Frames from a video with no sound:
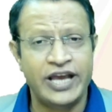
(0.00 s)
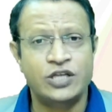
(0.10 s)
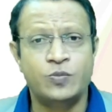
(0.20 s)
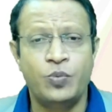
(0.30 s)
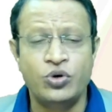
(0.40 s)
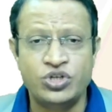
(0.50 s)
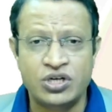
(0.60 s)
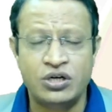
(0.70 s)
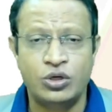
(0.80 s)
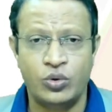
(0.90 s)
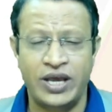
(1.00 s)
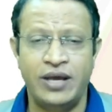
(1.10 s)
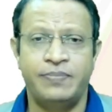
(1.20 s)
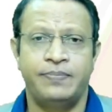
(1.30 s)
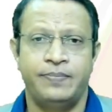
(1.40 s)
exposure to
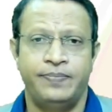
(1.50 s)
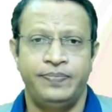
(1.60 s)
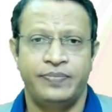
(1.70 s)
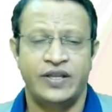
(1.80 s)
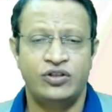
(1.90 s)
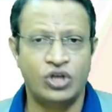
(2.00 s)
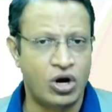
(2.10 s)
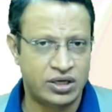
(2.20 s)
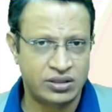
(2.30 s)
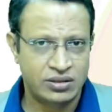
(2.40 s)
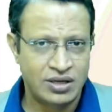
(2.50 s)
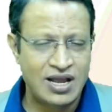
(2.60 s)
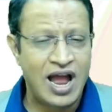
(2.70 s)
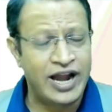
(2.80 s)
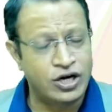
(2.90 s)
a thought
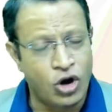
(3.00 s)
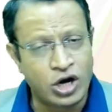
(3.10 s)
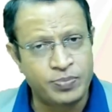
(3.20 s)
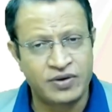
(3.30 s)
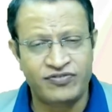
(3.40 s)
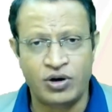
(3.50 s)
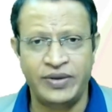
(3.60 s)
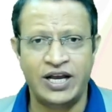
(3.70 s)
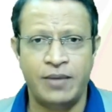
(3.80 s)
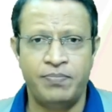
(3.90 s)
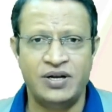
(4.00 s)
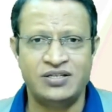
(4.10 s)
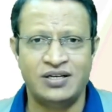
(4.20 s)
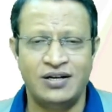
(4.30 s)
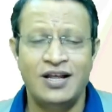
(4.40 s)
and not performing
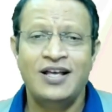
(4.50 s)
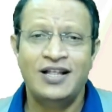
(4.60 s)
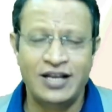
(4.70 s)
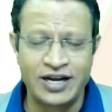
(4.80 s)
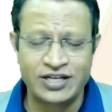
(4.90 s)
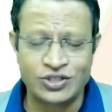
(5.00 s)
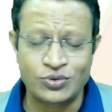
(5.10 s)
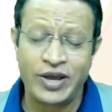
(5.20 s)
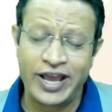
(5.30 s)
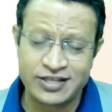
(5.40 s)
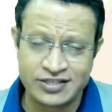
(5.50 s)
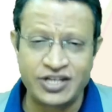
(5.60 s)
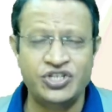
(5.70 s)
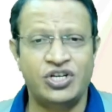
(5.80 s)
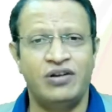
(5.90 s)
compulsion leads to
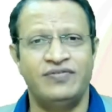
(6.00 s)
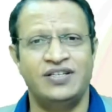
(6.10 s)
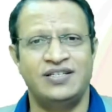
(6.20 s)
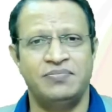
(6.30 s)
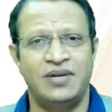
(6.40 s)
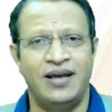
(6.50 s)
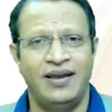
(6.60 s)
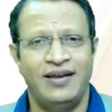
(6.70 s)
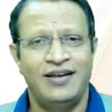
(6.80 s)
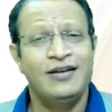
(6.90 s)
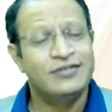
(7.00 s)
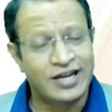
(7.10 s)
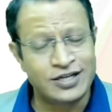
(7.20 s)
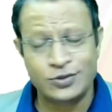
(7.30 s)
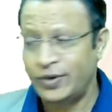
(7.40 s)
extinction of the stimuli.
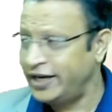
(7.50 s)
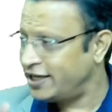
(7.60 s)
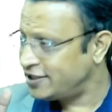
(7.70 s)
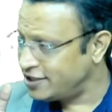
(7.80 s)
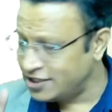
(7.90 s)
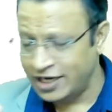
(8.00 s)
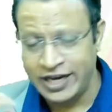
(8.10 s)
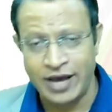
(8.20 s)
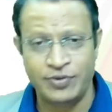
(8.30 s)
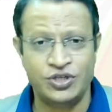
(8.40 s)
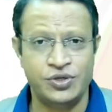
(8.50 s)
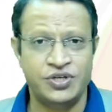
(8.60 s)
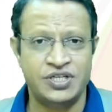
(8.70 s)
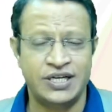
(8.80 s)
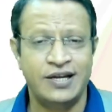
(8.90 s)
This is very essential in
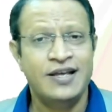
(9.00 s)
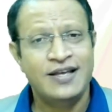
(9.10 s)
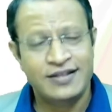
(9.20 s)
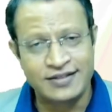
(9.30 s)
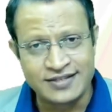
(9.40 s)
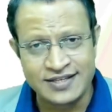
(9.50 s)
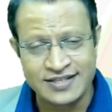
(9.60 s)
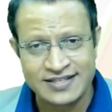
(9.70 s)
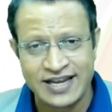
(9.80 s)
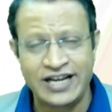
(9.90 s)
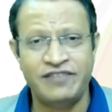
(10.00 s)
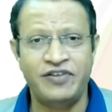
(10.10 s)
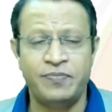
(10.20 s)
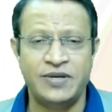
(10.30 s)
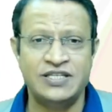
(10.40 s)
habituation. This is a
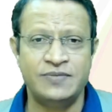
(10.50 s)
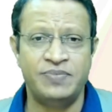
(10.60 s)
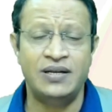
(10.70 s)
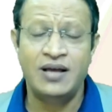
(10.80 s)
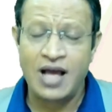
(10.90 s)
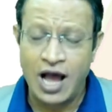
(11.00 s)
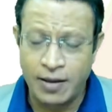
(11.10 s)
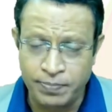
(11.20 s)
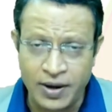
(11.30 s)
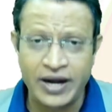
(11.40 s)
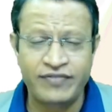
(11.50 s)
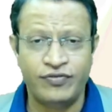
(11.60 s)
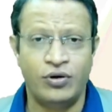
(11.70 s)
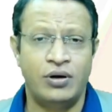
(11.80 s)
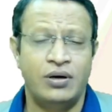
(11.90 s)
scientific principle applied
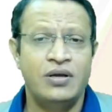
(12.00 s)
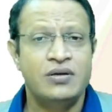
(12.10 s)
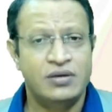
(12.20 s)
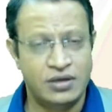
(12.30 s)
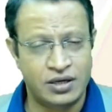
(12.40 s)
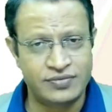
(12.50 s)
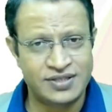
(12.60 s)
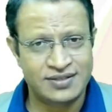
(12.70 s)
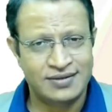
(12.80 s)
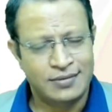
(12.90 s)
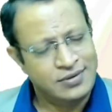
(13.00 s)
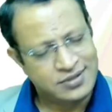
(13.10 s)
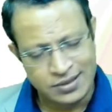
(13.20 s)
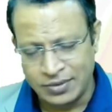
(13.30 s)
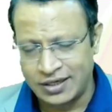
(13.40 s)
for nerves
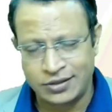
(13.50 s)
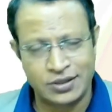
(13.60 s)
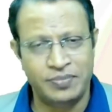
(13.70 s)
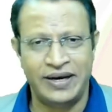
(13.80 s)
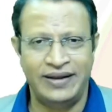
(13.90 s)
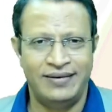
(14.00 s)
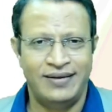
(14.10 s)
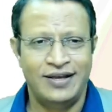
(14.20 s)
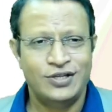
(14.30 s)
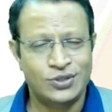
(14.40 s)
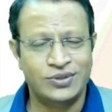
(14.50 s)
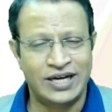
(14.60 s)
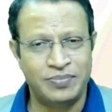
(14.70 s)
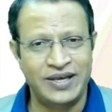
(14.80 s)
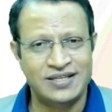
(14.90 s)
similar to the brain. So
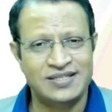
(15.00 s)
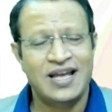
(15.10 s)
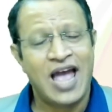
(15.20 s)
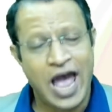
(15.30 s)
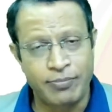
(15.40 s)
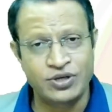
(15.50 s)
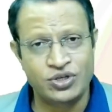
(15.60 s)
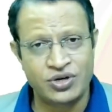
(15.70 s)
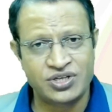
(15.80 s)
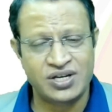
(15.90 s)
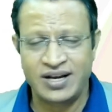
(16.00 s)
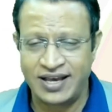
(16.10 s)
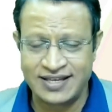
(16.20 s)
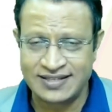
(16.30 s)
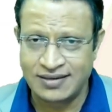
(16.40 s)
that means habituation
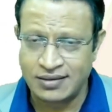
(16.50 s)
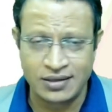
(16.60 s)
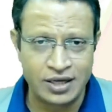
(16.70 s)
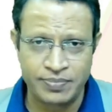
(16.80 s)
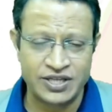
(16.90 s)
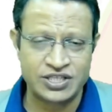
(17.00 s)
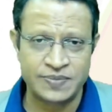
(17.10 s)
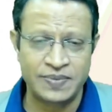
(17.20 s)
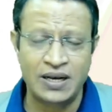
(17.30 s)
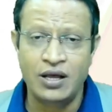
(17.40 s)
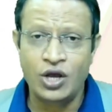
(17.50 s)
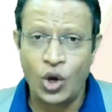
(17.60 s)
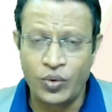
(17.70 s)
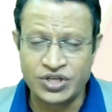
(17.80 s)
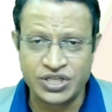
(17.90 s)
is a learning principle
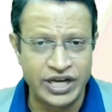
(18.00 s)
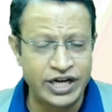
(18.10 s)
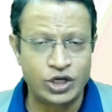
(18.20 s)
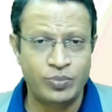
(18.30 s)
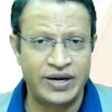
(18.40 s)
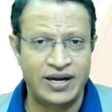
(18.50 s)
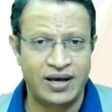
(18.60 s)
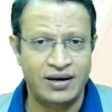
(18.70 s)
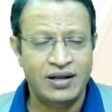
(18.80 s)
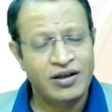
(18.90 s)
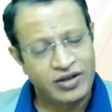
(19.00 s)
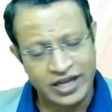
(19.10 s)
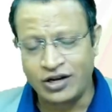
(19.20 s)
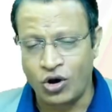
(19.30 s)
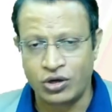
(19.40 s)
which need to be done
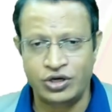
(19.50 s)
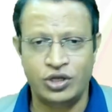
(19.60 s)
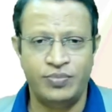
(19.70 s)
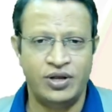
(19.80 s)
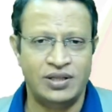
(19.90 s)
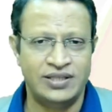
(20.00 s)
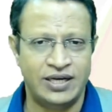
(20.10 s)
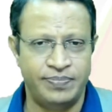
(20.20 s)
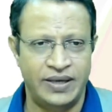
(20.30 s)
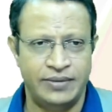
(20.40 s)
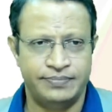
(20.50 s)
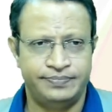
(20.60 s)
in cognitive behavioral therapy.